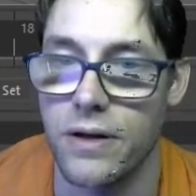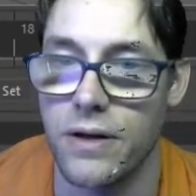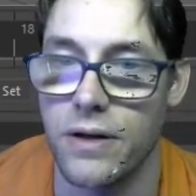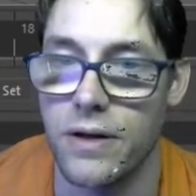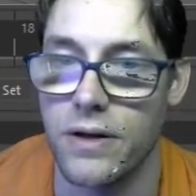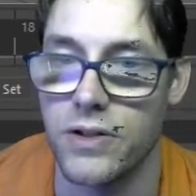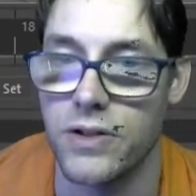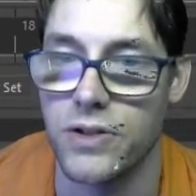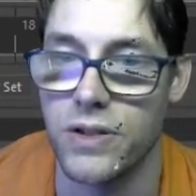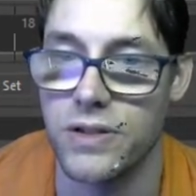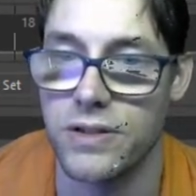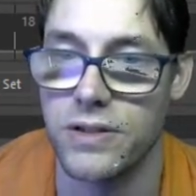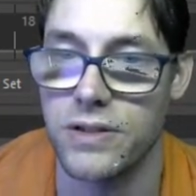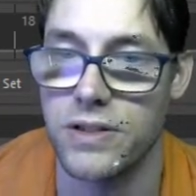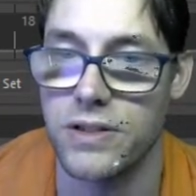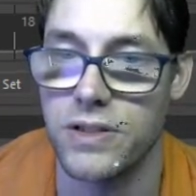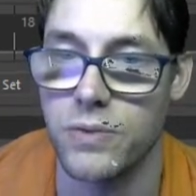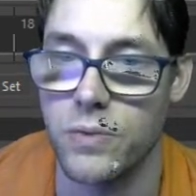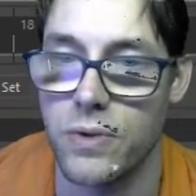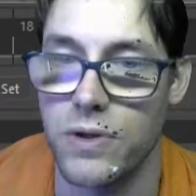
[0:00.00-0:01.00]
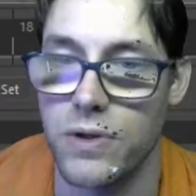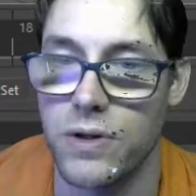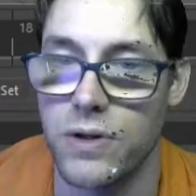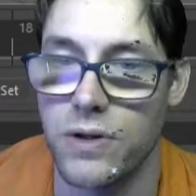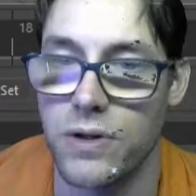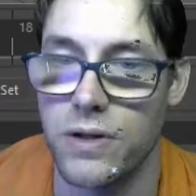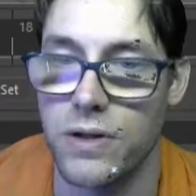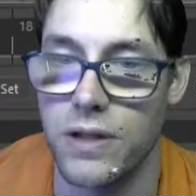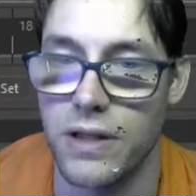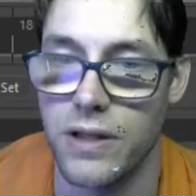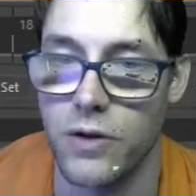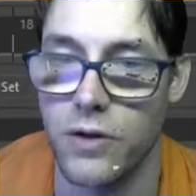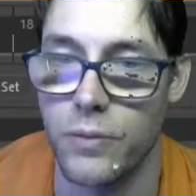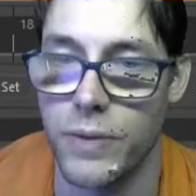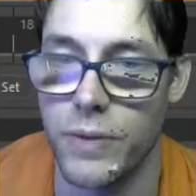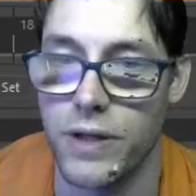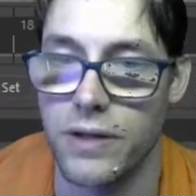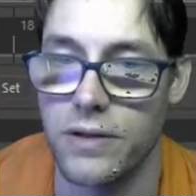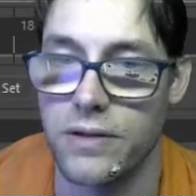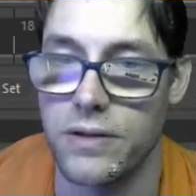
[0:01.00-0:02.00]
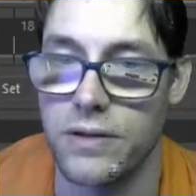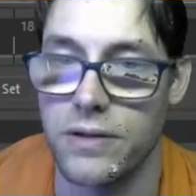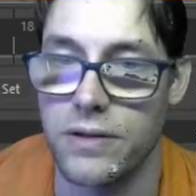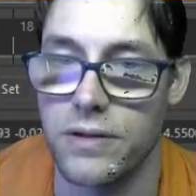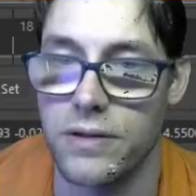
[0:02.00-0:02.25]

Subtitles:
adjust this one a little bit,